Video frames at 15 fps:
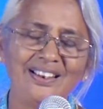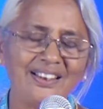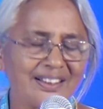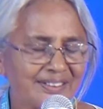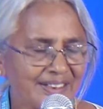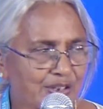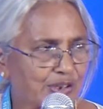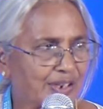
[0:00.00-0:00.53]

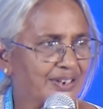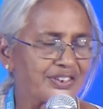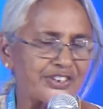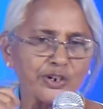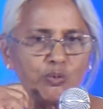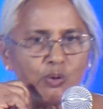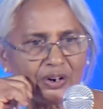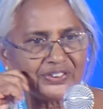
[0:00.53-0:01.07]
This Christy
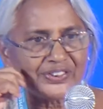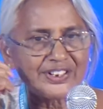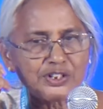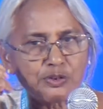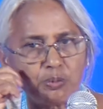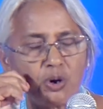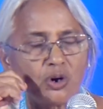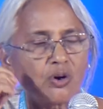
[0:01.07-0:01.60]
Watson's
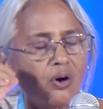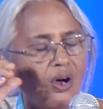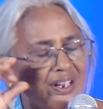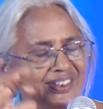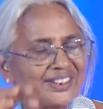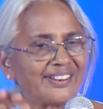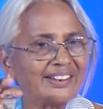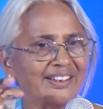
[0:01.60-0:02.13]
book
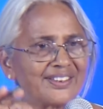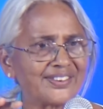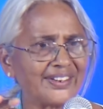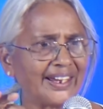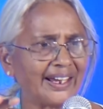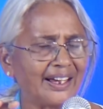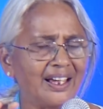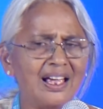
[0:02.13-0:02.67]
calls
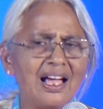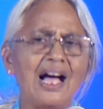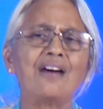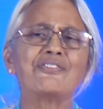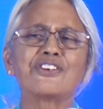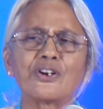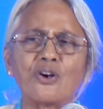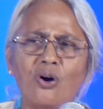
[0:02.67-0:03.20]
nursing,
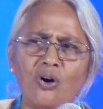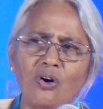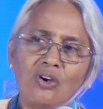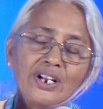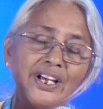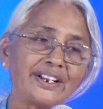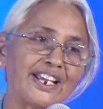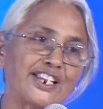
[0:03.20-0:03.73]
after all
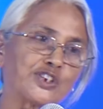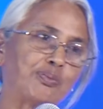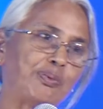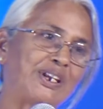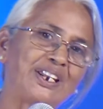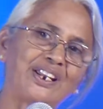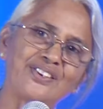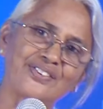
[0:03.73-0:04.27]
her
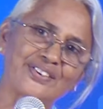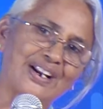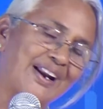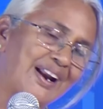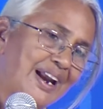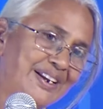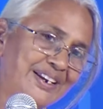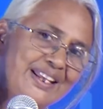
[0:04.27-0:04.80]
experience of
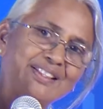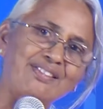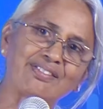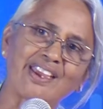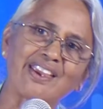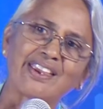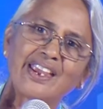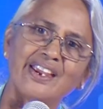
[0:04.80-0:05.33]
writing,
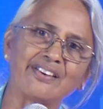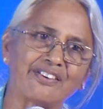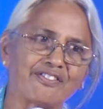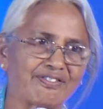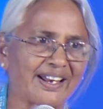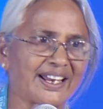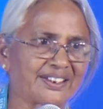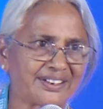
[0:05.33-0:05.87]
thinking,
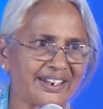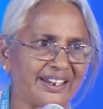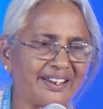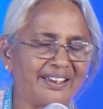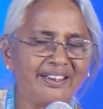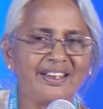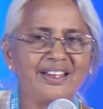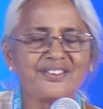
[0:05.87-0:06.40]
reflecting,
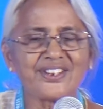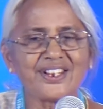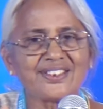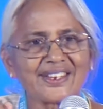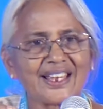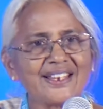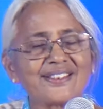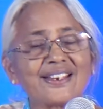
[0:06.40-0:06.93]
she
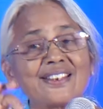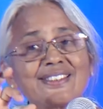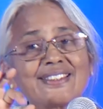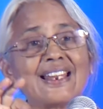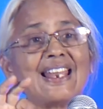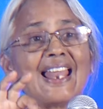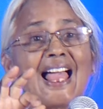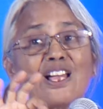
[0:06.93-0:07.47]
says it's the
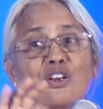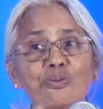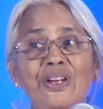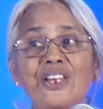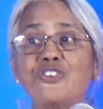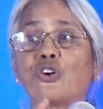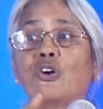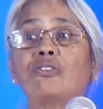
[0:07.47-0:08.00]

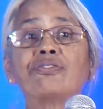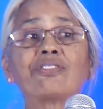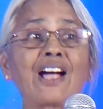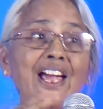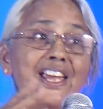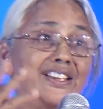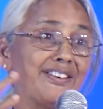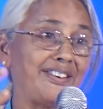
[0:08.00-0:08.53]
language of
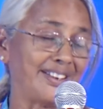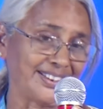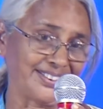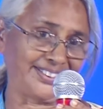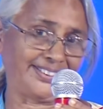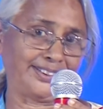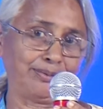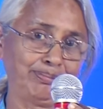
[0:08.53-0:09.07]

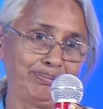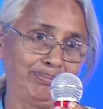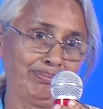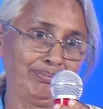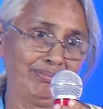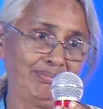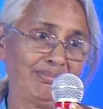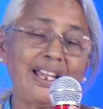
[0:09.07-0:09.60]
kindness.
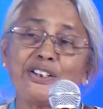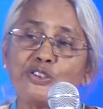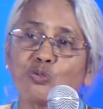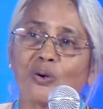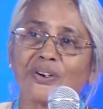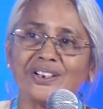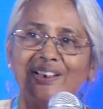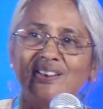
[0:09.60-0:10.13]
That is
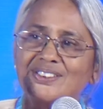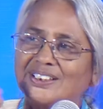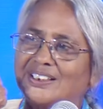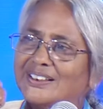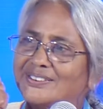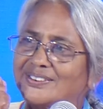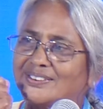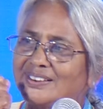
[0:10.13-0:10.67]
what nursing
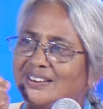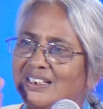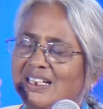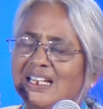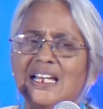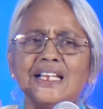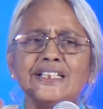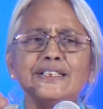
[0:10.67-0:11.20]
is.
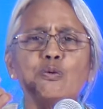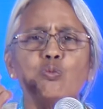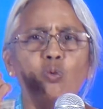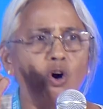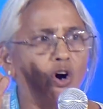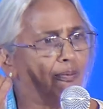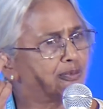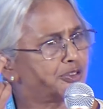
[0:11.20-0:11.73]
The
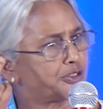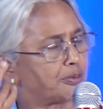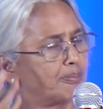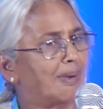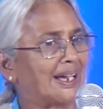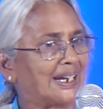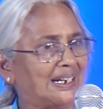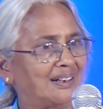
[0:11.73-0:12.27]
warm
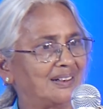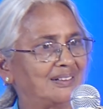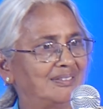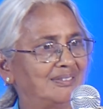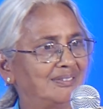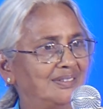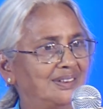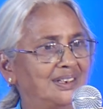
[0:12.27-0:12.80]
smile,
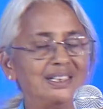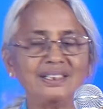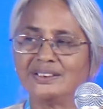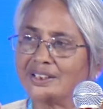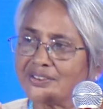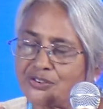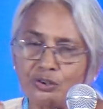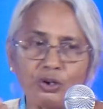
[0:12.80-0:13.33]

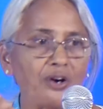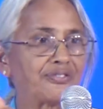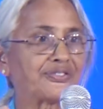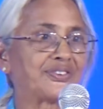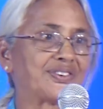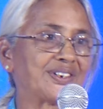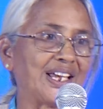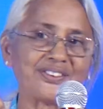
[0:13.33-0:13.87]
the
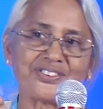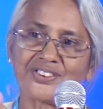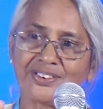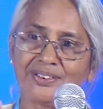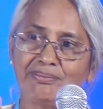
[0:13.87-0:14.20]
soft touch,